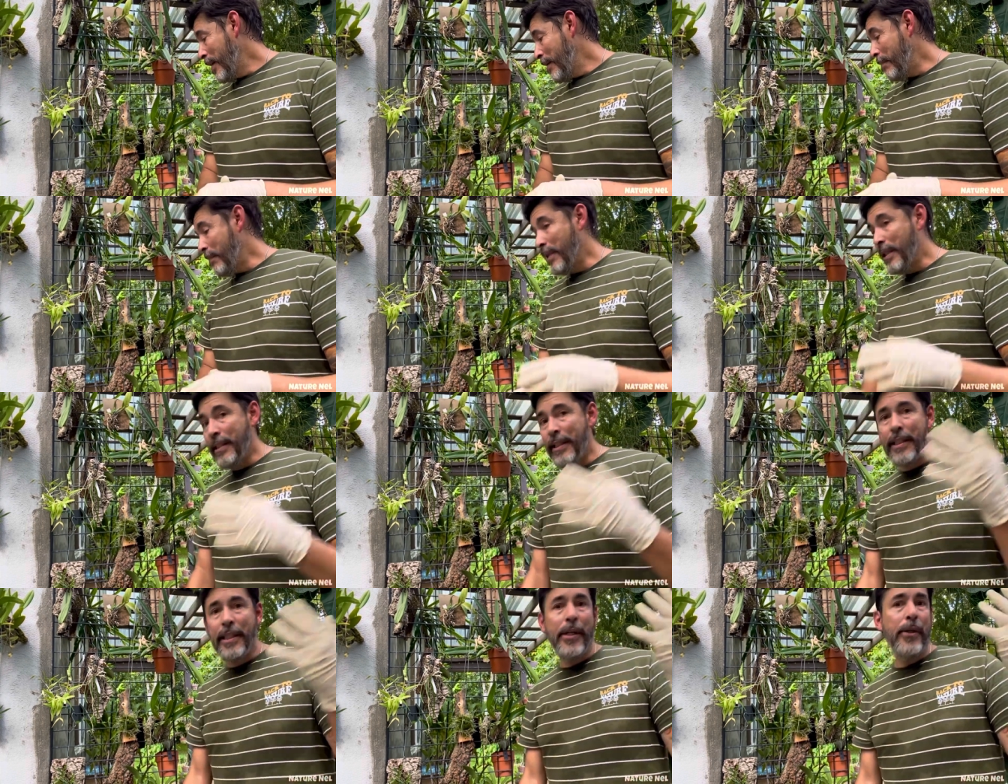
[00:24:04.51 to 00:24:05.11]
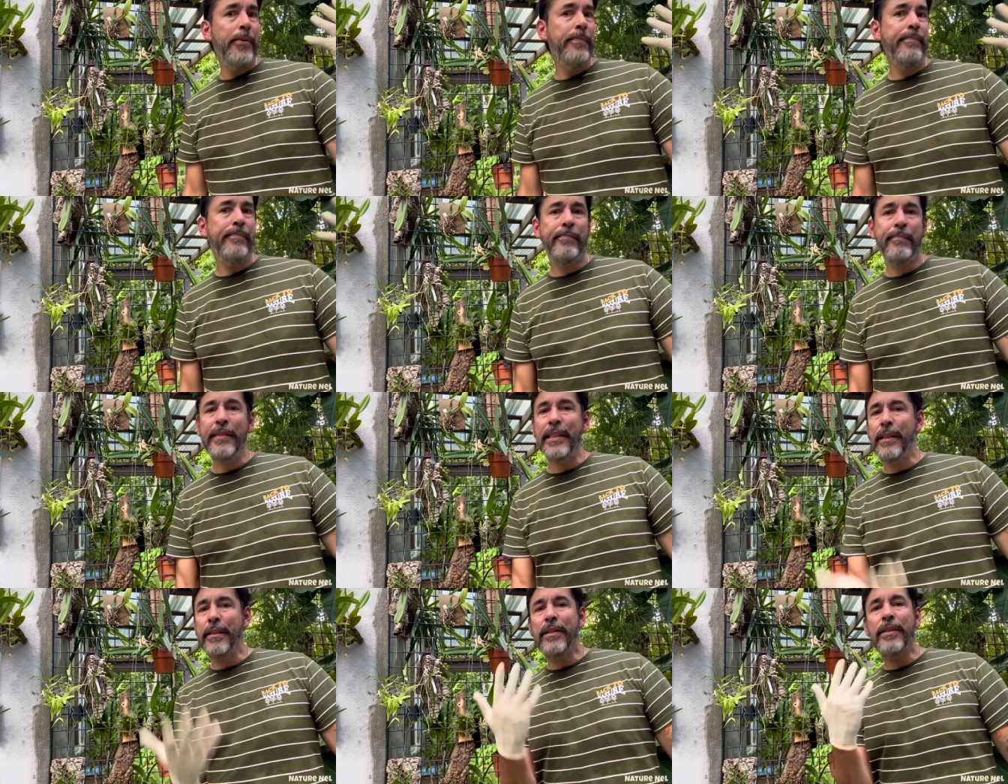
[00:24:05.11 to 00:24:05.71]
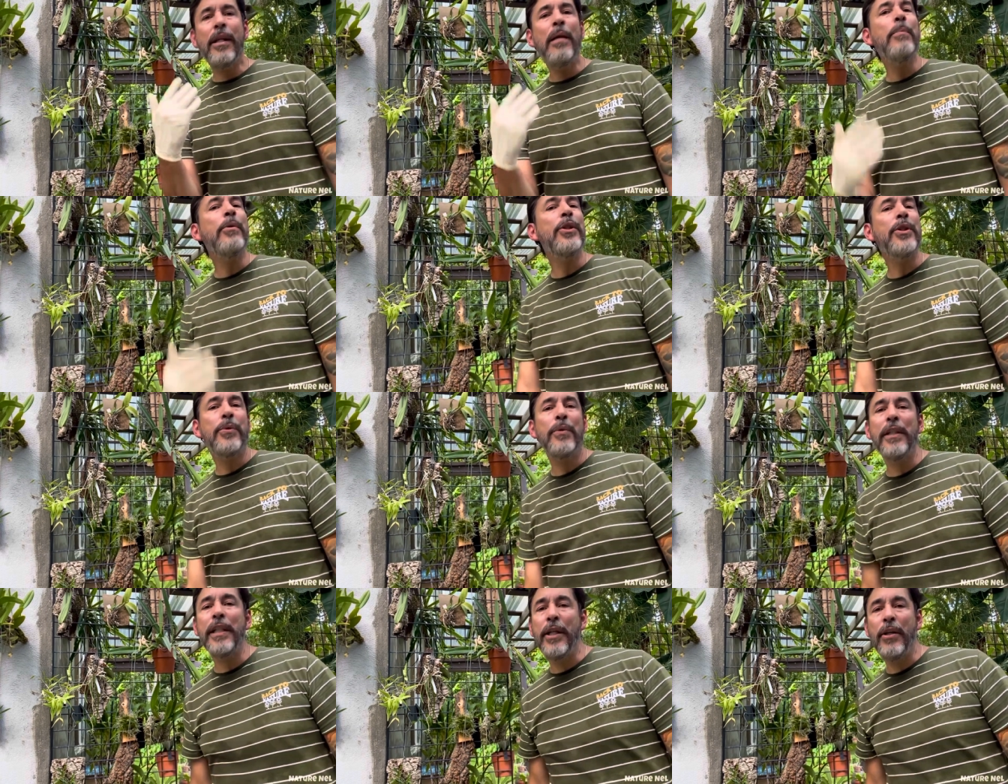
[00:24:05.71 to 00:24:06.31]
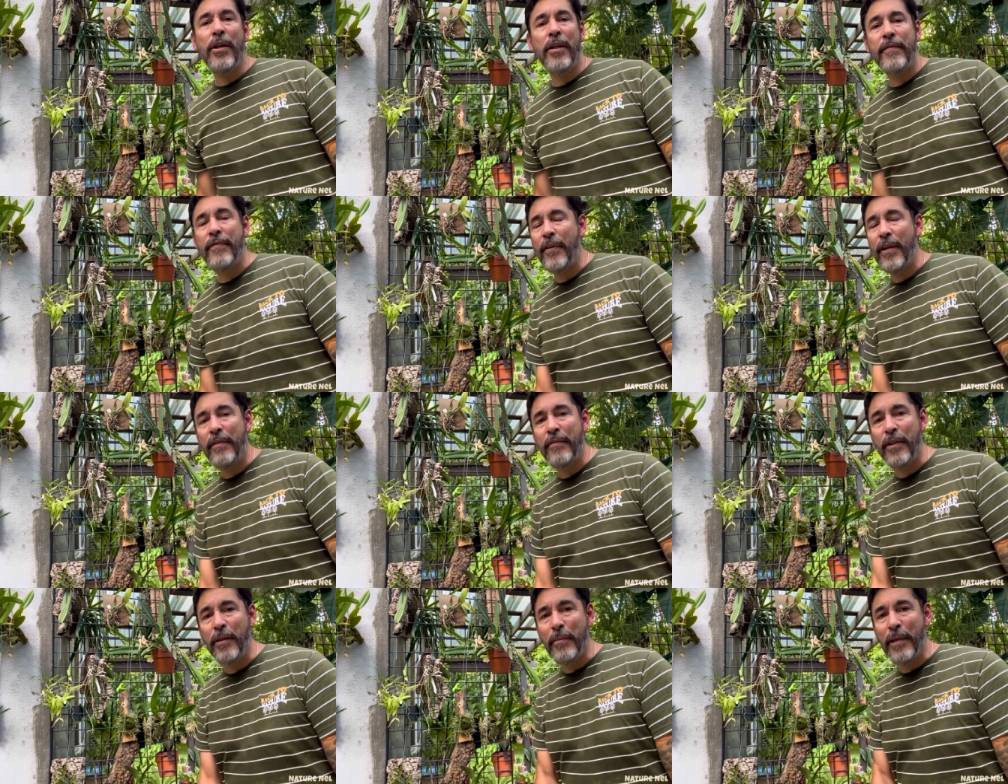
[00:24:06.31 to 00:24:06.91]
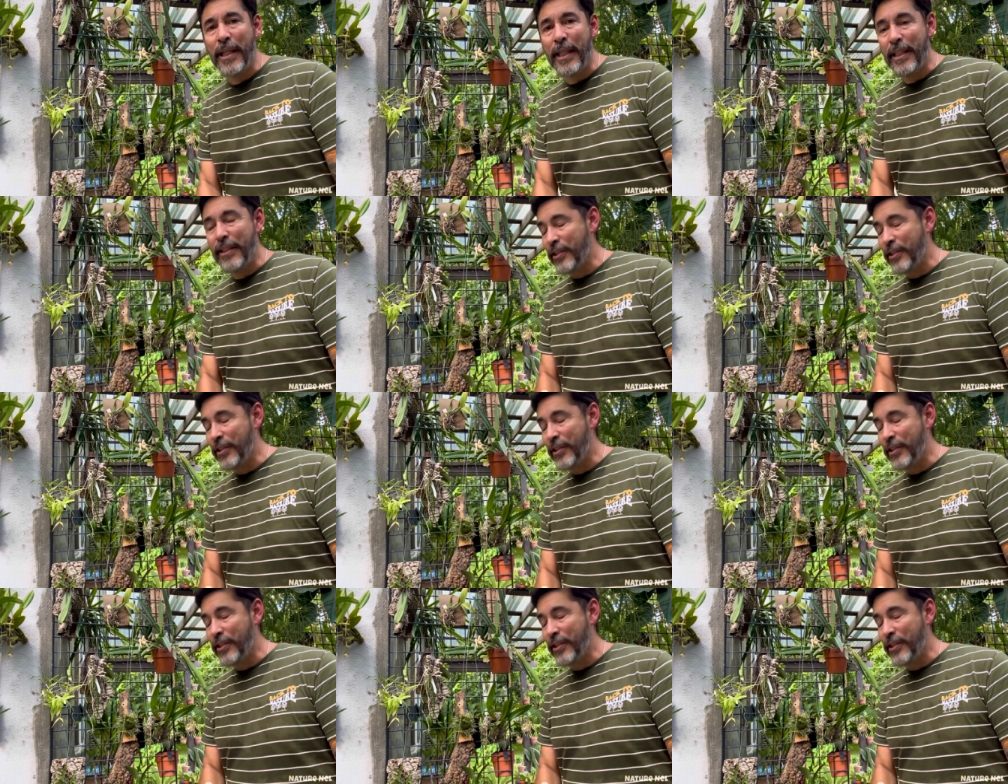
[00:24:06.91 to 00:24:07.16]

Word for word: But you know, summer is really hard for everybody.